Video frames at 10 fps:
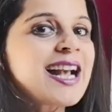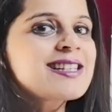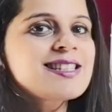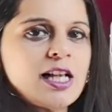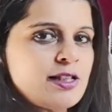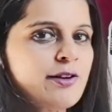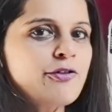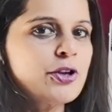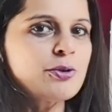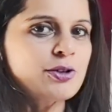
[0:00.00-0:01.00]
excessive
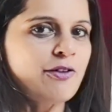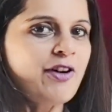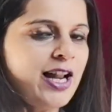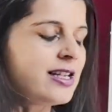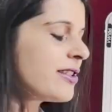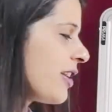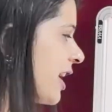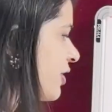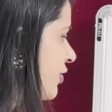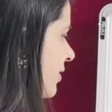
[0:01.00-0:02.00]
use of
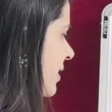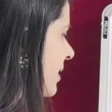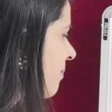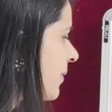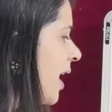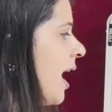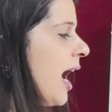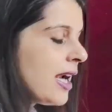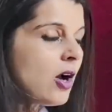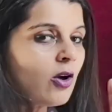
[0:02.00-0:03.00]
alliterations.
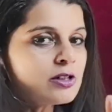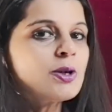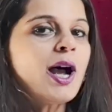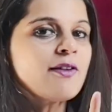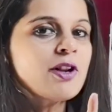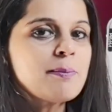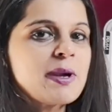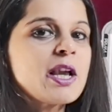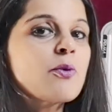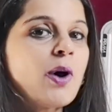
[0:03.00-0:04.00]
And also, I will
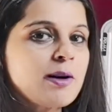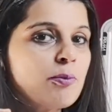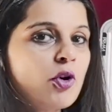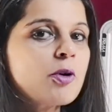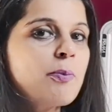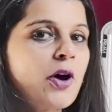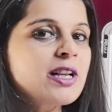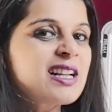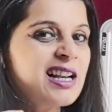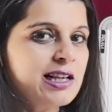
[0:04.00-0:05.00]
make one more
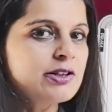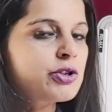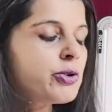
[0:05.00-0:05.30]
point clear to